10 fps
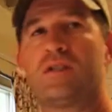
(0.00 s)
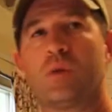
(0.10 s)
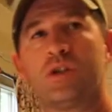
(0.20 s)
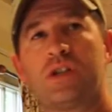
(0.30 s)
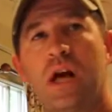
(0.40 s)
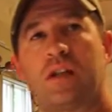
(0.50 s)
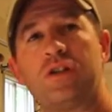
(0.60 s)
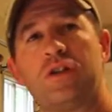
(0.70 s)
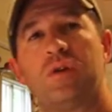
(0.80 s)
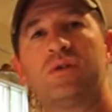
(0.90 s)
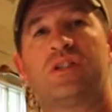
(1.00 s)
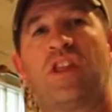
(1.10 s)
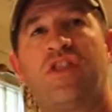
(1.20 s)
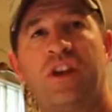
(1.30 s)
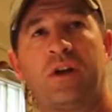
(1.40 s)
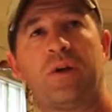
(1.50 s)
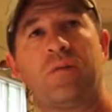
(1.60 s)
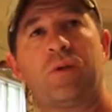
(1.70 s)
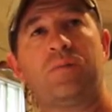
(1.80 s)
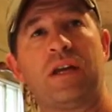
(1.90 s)
the more chocolate you use, the thicker
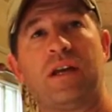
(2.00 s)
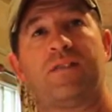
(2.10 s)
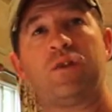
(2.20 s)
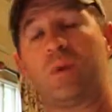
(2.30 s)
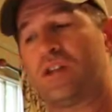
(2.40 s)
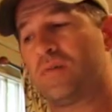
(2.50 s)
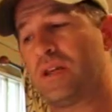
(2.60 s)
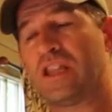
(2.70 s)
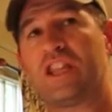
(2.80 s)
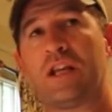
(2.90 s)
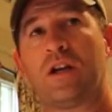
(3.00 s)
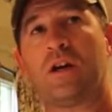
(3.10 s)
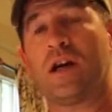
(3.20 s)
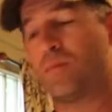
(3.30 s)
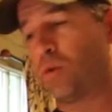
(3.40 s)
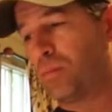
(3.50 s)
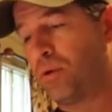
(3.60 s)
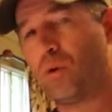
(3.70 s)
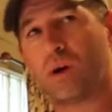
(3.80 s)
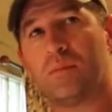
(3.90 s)
it will be. If you want it to be thinner and more
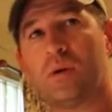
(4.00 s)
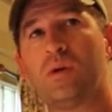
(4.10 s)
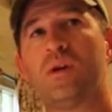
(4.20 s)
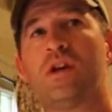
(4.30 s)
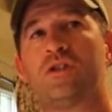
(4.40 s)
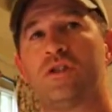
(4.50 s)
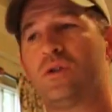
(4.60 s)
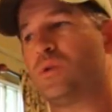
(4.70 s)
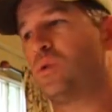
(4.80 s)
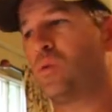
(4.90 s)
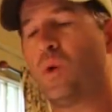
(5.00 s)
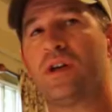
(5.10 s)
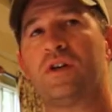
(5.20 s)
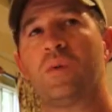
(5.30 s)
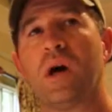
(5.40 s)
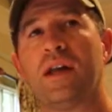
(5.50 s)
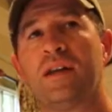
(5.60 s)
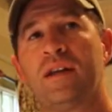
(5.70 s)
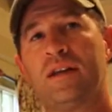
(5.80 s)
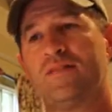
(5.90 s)
pourable, do 1-to-1.
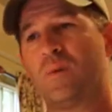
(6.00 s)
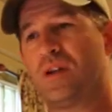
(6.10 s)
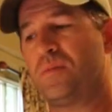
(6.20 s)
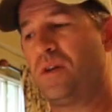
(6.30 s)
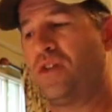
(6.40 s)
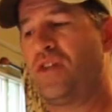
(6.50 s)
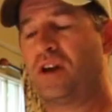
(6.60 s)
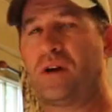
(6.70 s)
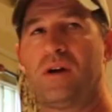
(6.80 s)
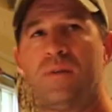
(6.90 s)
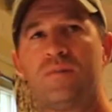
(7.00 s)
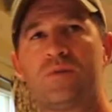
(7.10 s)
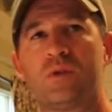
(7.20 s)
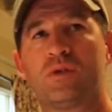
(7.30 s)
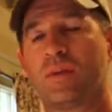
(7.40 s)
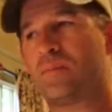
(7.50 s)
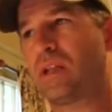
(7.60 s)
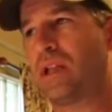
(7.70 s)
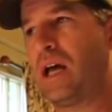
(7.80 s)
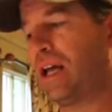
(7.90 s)
If you want it to be thicker, do
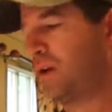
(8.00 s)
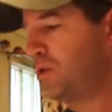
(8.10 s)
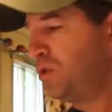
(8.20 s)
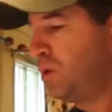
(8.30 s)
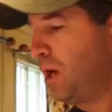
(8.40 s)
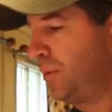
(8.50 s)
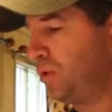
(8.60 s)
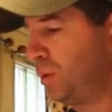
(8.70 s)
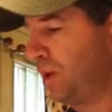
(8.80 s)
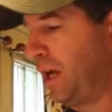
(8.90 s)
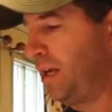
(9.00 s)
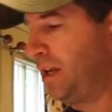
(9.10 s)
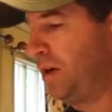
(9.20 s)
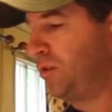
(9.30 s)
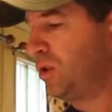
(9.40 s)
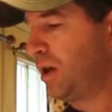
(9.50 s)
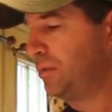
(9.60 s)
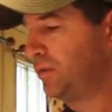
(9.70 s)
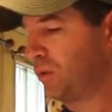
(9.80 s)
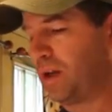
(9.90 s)
something like 2 cups. We've got here 2
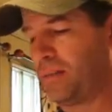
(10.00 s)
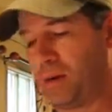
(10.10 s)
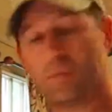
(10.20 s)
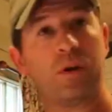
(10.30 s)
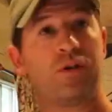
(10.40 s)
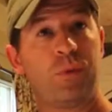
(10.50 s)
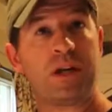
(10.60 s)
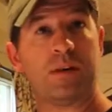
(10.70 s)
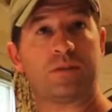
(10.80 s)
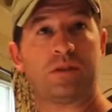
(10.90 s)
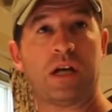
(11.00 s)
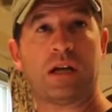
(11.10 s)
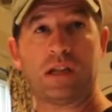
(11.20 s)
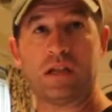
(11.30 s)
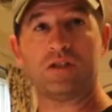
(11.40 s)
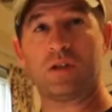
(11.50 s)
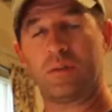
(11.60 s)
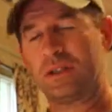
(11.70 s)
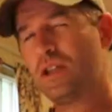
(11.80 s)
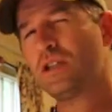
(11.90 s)
cups of cream. I'm going to put 3 cups of chocolate in, so it'll
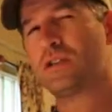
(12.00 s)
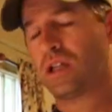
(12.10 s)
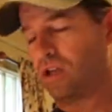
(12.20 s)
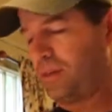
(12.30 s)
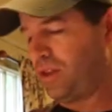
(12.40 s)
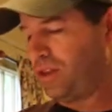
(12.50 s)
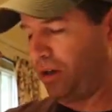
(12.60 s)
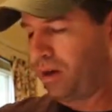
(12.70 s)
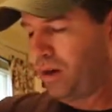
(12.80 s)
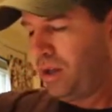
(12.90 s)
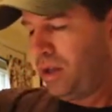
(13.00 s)
be just a little bit thicker.